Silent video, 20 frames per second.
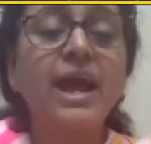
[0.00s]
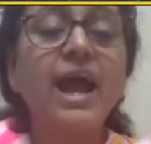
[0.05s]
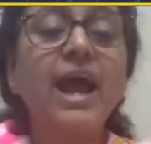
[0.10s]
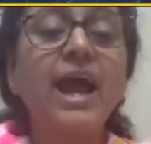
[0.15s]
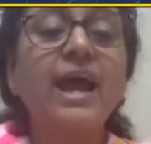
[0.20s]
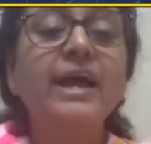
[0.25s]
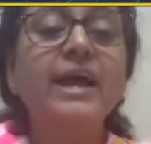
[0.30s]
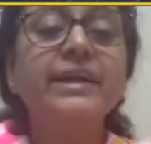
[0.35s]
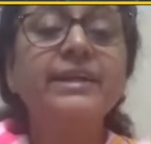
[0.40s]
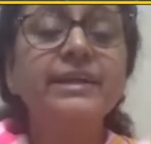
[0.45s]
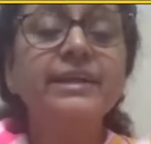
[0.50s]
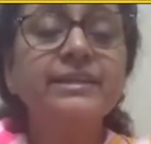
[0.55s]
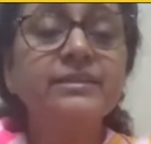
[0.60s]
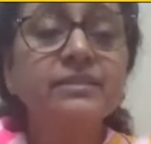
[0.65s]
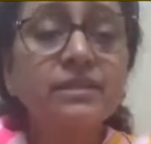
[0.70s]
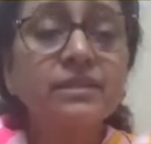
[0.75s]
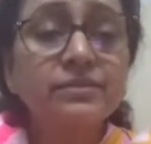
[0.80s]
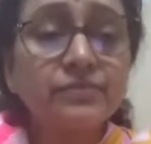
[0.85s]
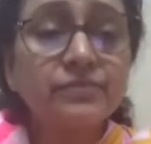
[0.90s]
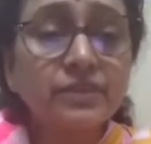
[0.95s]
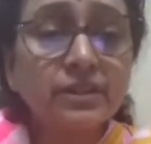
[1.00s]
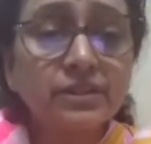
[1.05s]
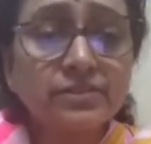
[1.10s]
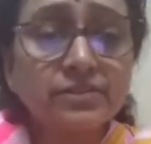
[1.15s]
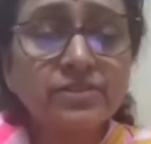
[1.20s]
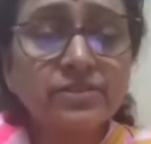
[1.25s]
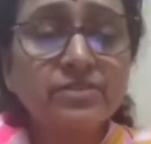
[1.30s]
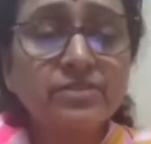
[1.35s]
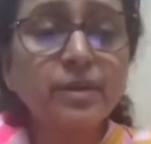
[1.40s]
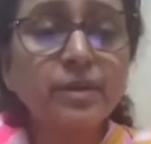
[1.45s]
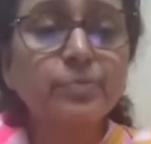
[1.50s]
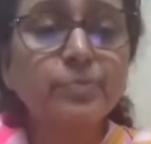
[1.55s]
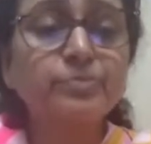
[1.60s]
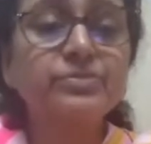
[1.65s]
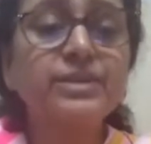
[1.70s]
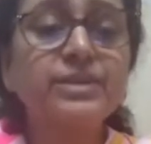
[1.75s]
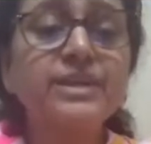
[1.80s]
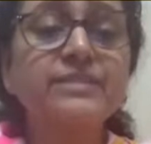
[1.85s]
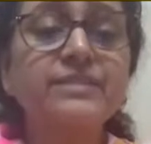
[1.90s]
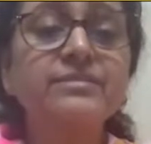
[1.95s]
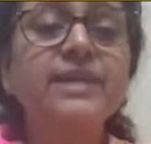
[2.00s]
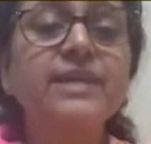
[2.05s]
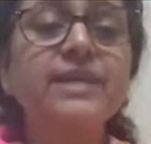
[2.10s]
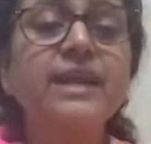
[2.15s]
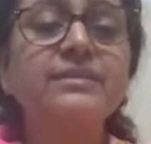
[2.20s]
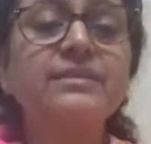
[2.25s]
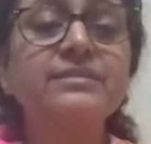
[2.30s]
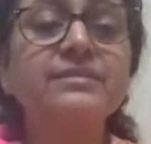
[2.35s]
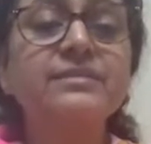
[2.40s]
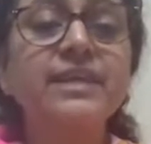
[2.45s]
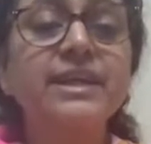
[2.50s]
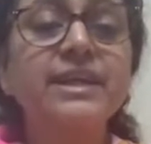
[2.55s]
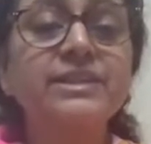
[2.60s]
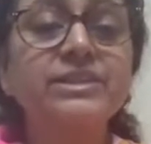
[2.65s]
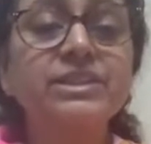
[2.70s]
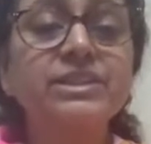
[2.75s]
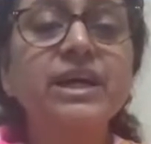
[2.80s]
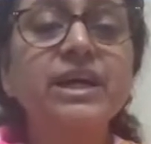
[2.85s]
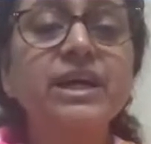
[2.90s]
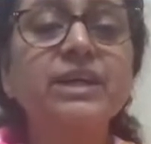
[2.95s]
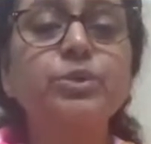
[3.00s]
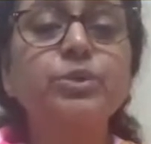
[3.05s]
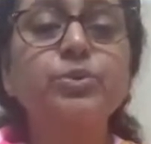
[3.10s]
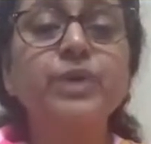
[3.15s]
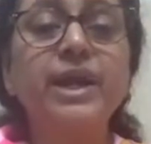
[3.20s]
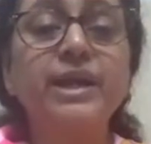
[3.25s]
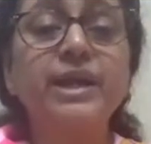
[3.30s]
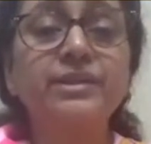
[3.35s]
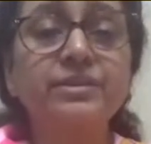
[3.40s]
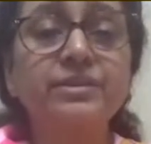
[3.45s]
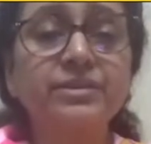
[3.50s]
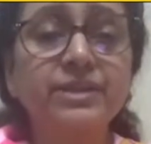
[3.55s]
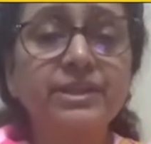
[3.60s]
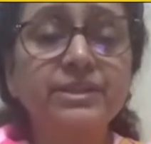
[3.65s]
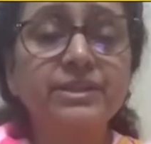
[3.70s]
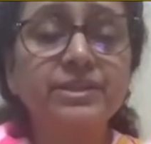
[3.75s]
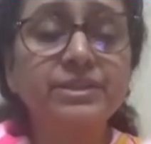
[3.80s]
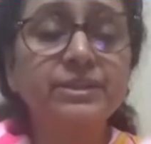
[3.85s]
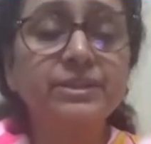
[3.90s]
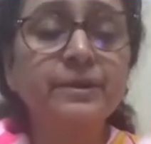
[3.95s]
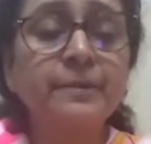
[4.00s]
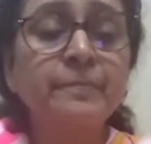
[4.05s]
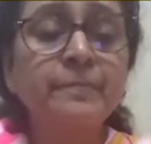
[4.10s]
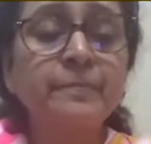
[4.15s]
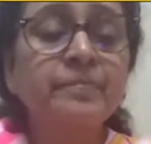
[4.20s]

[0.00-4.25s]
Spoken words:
and in the worst subsets, that is HER2 enriched,